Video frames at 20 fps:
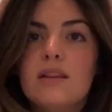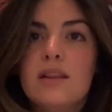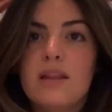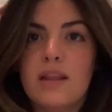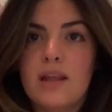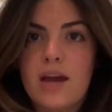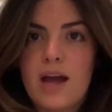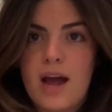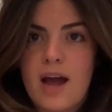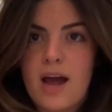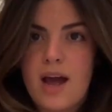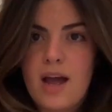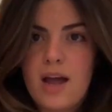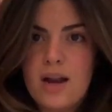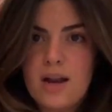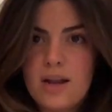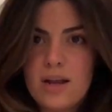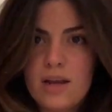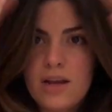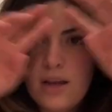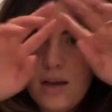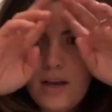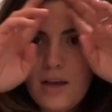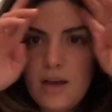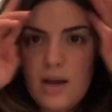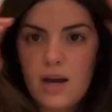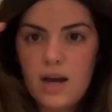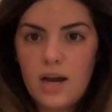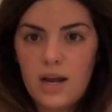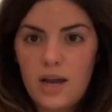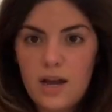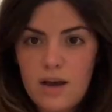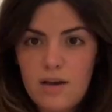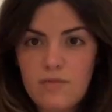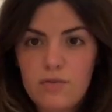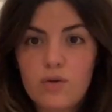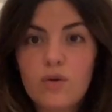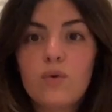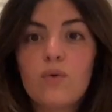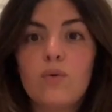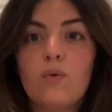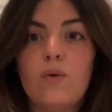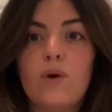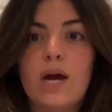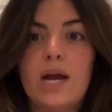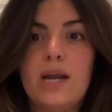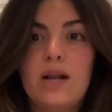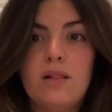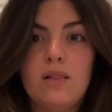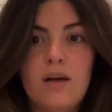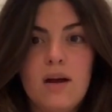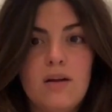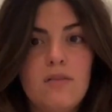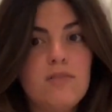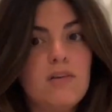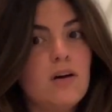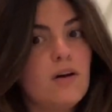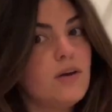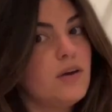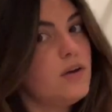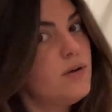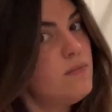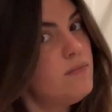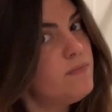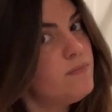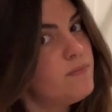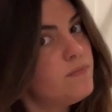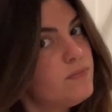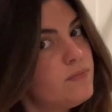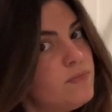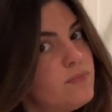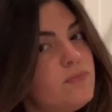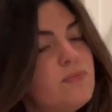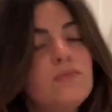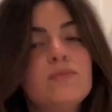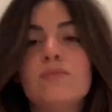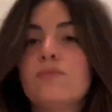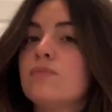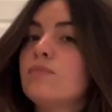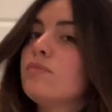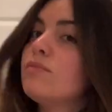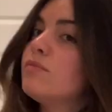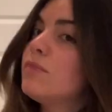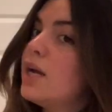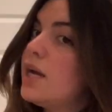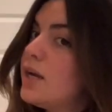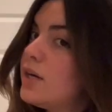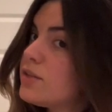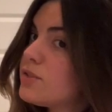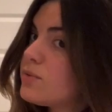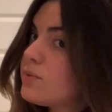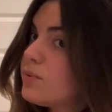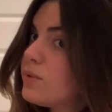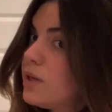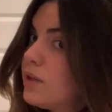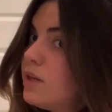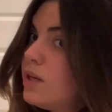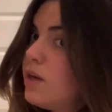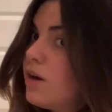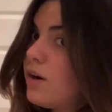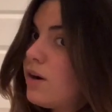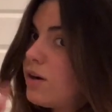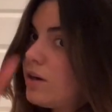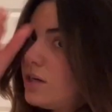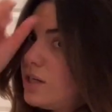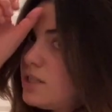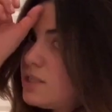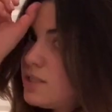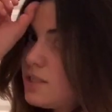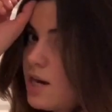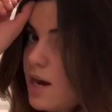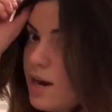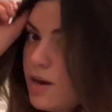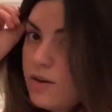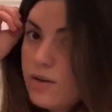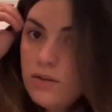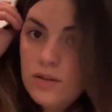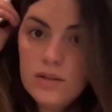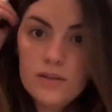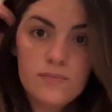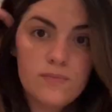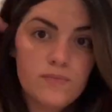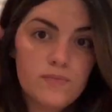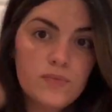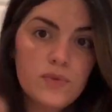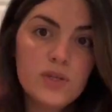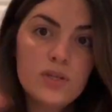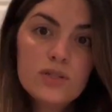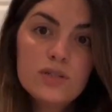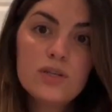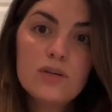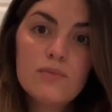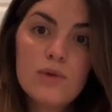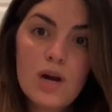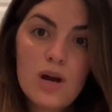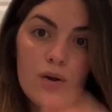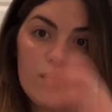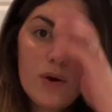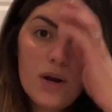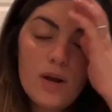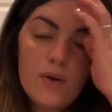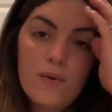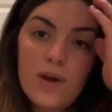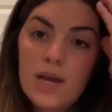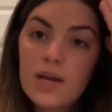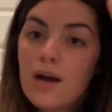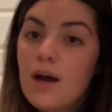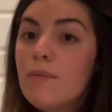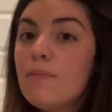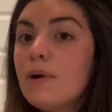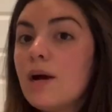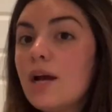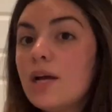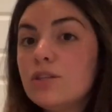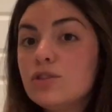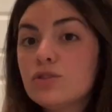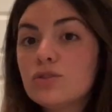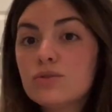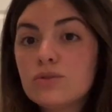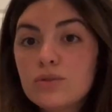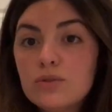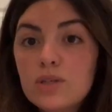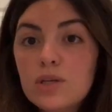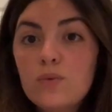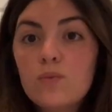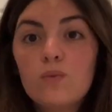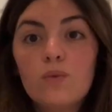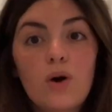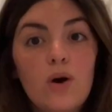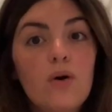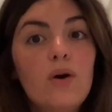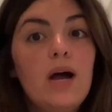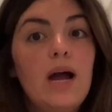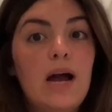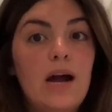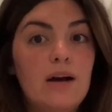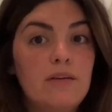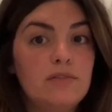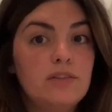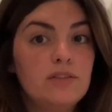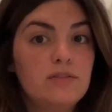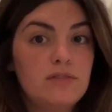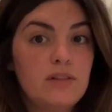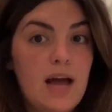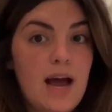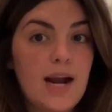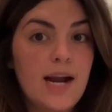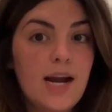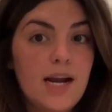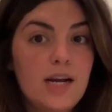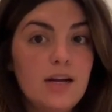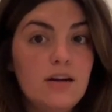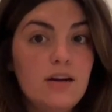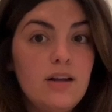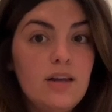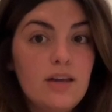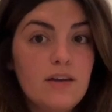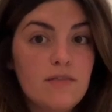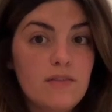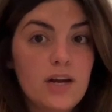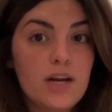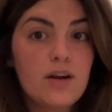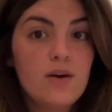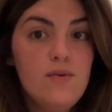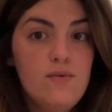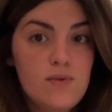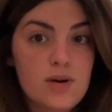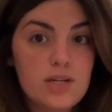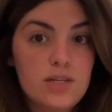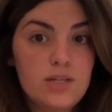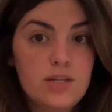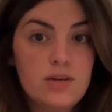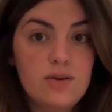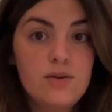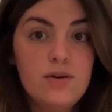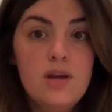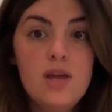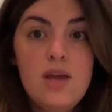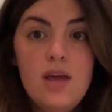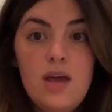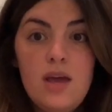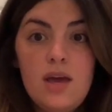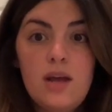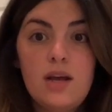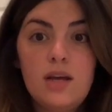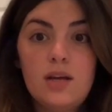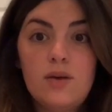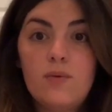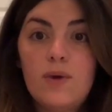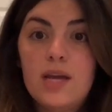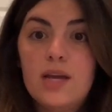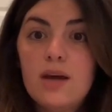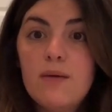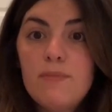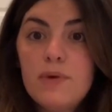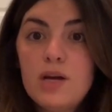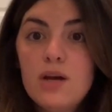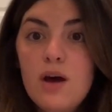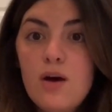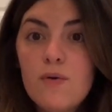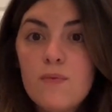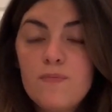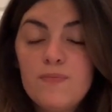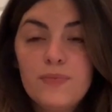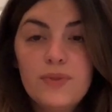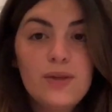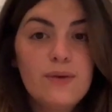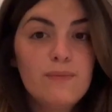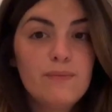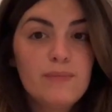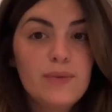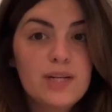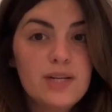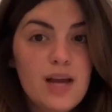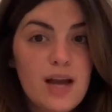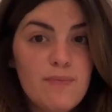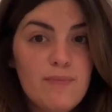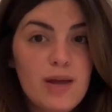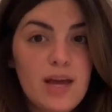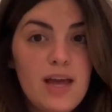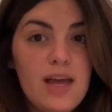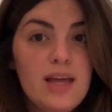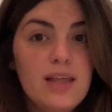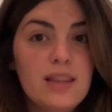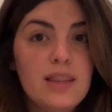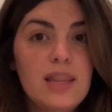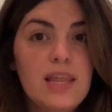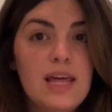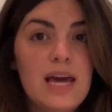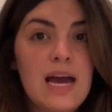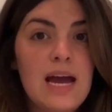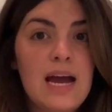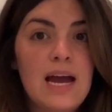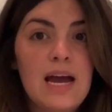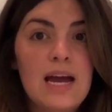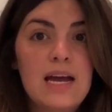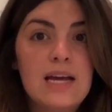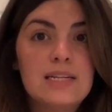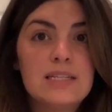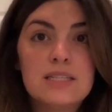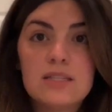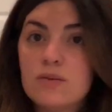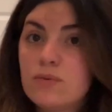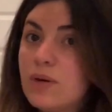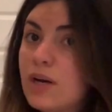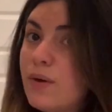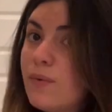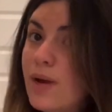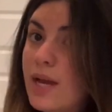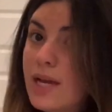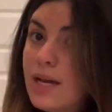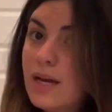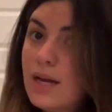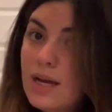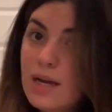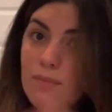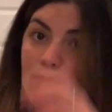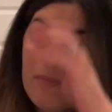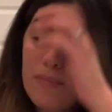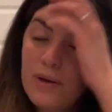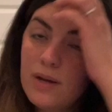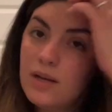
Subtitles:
that I have quite a lot of volume. My hair is really already styled. Tomorrow when I wake up, I truly won't have to flat iron if I don't want to, and I could wake up and go. But I bet that when I wake up,